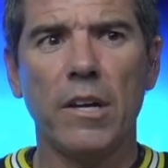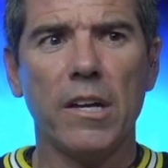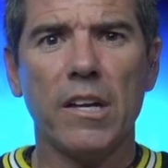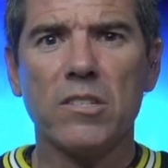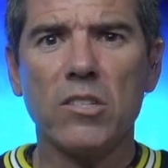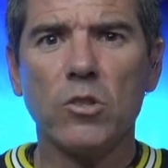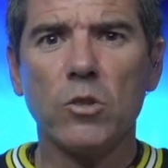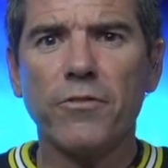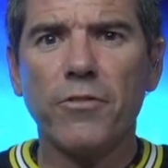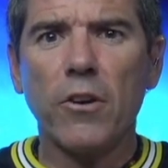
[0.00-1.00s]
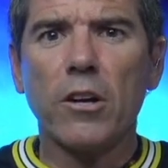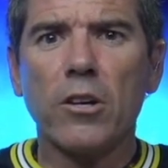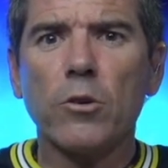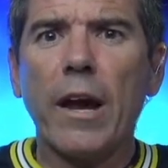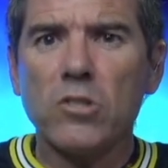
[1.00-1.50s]
Is this good for our
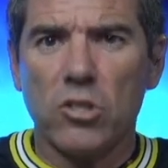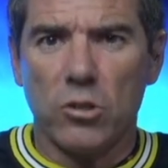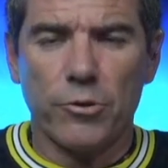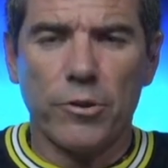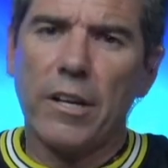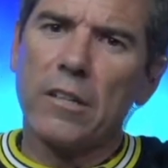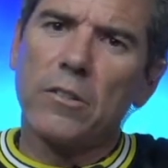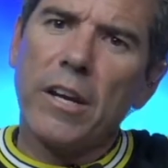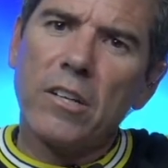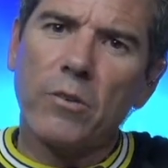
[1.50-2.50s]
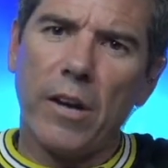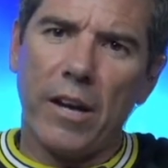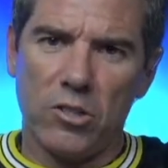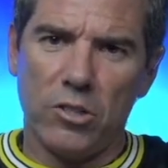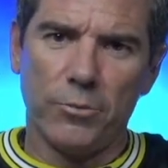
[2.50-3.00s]
grandchildren and our great
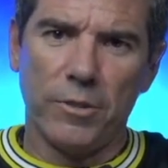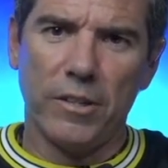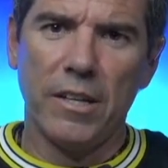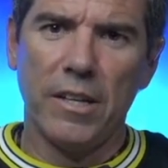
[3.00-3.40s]
grandchildren?